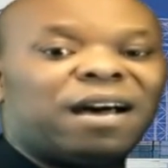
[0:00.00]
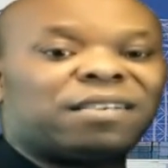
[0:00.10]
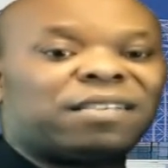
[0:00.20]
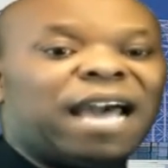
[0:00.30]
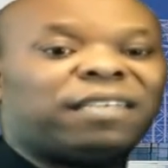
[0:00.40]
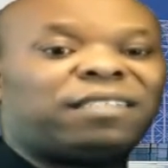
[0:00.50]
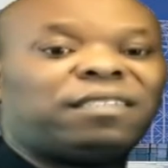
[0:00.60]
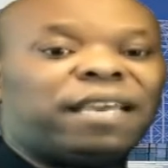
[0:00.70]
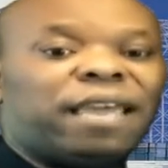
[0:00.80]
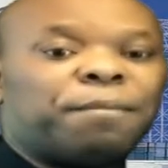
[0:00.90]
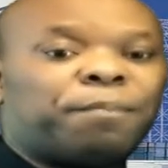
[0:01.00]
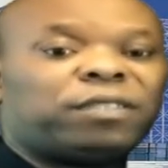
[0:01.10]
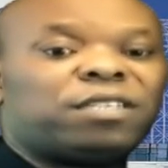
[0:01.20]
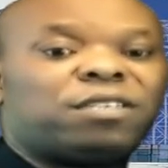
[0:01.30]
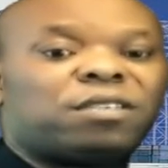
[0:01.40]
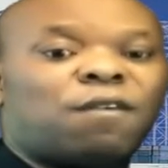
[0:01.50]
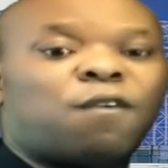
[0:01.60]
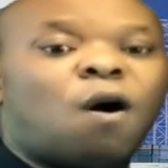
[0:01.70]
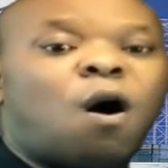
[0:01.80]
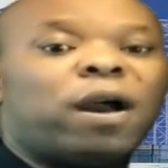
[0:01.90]
has heightened the importance
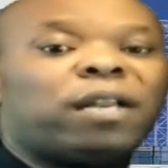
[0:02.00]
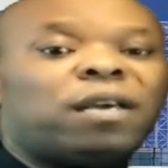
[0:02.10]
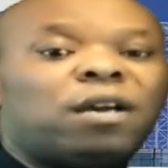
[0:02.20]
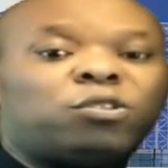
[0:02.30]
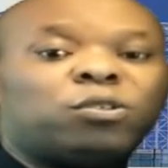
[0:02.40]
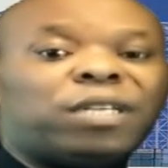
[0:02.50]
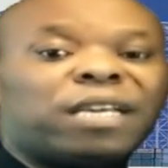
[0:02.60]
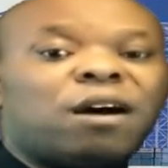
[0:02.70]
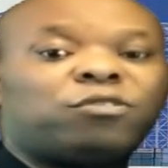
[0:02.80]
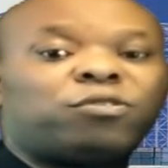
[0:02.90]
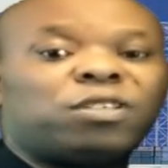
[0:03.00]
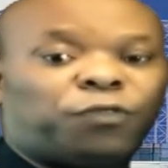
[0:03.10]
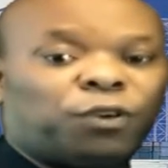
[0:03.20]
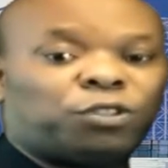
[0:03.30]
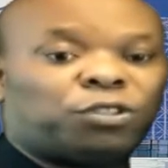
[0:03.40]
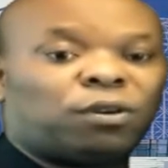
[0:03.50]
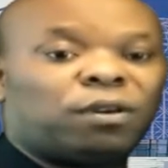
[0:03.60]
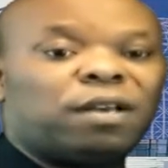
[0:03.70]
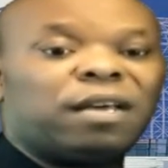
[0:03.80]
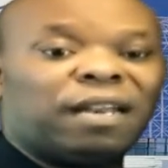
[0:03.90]
of oil to the country's future.